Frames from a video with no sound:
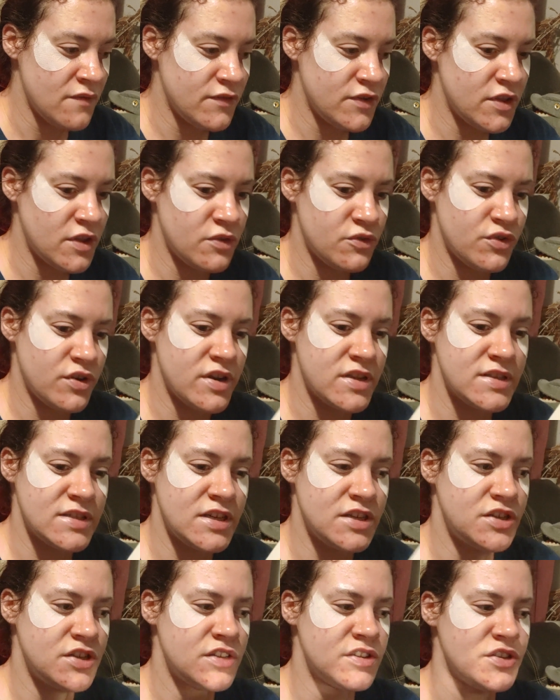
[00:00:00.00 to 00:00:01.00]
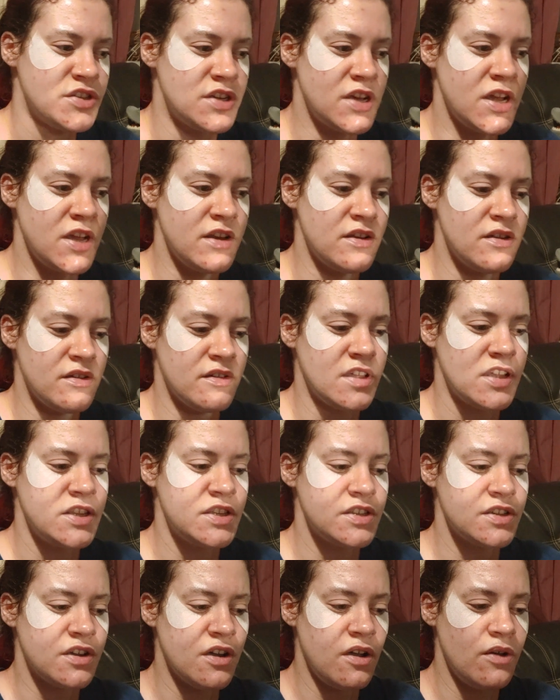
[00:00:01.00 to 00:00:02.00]
for the transition shade,
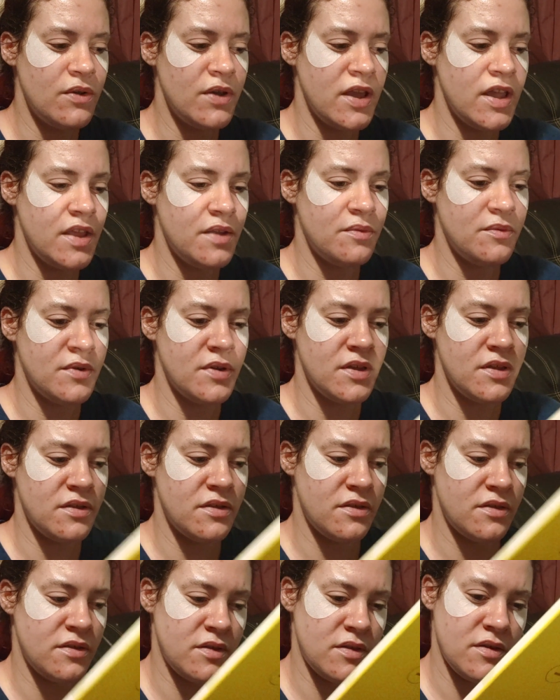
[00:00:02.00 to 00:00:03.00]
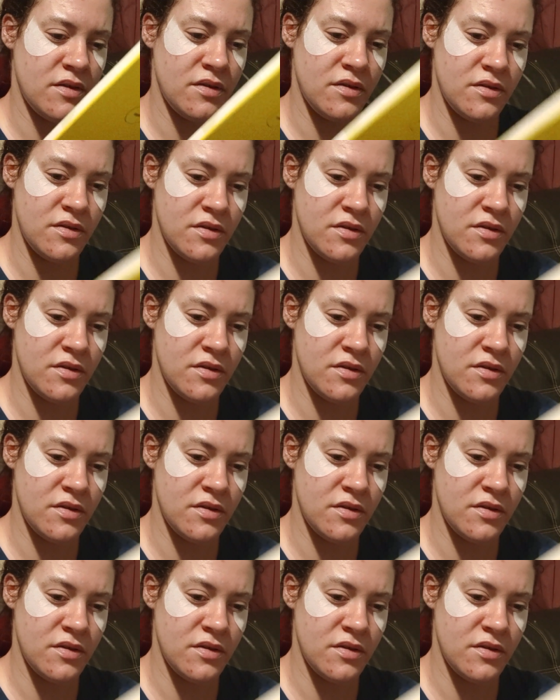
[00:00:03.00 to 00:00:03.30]
let's go in with,